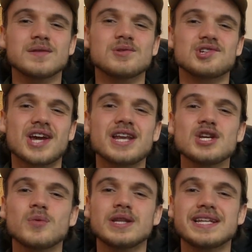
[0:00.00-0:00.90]
to
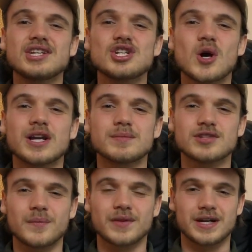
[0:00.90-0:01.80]
genuinely show them
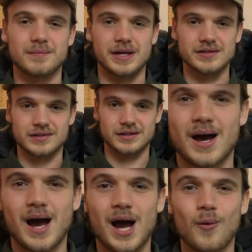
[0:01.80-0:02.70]
something amazing.
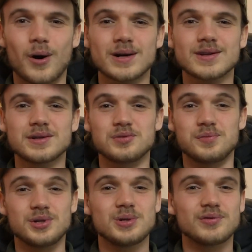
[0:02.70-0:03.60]
I worked on this
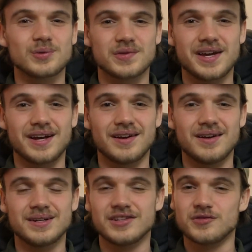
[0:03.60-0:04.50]
beautiful thing
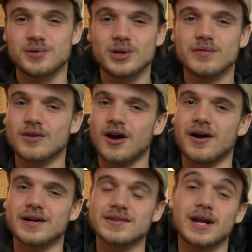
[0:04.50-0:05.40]
this beautiful
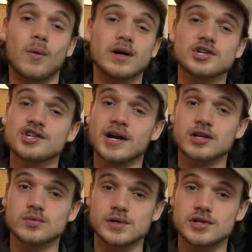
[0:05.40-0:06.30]
art, and I want to share
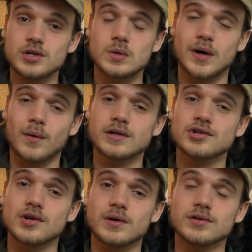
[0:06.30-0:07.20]
this with you. I want to
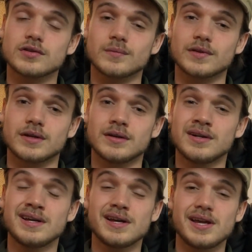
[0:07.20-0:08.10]
show you something
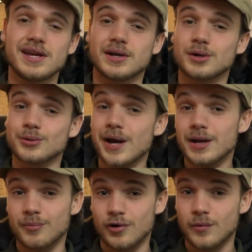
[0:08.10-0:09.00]

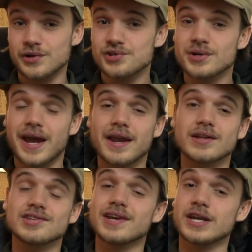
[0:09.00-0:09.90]
incredible which you
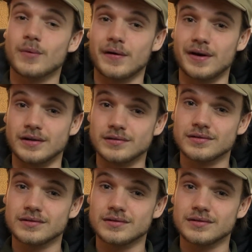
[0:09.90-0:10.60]
cannot see anywhere else.